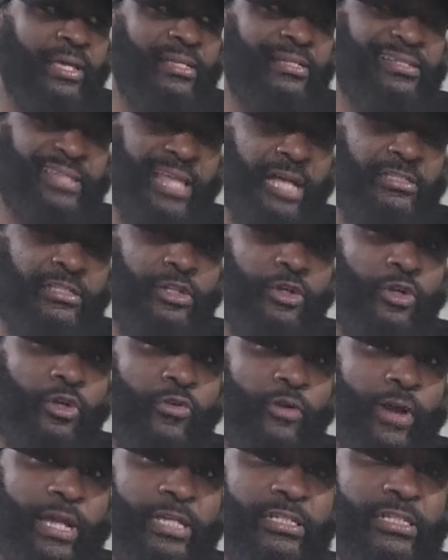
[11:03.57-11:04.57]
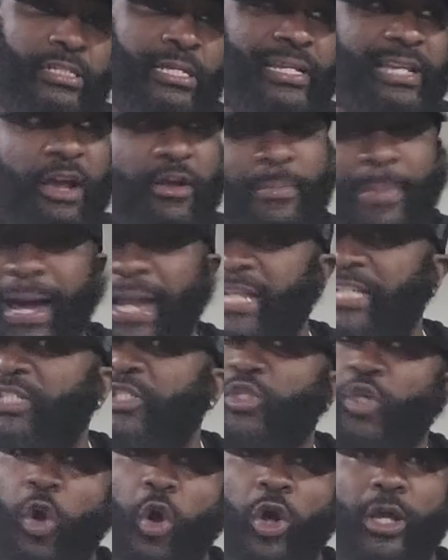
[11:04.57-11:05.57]
Sounds a little crazy. And
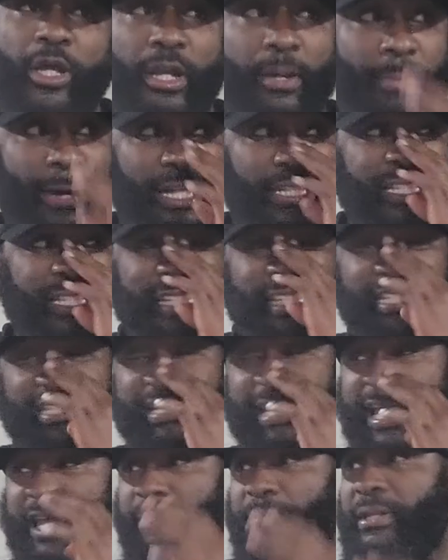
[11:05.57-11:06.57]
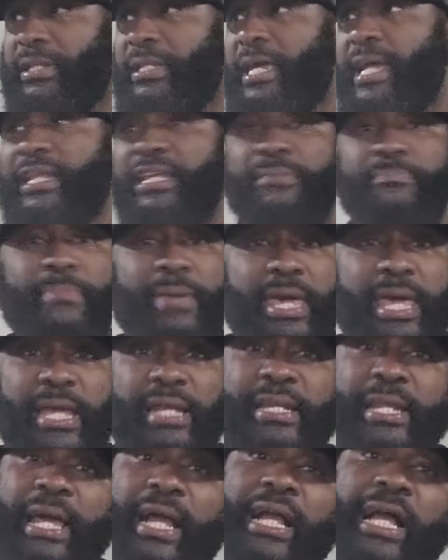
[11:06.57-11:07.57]
everybody's talking about this statement that he
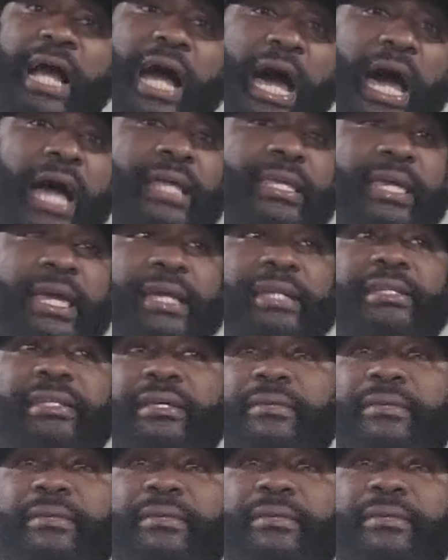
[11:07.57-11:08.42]
made that Kanye did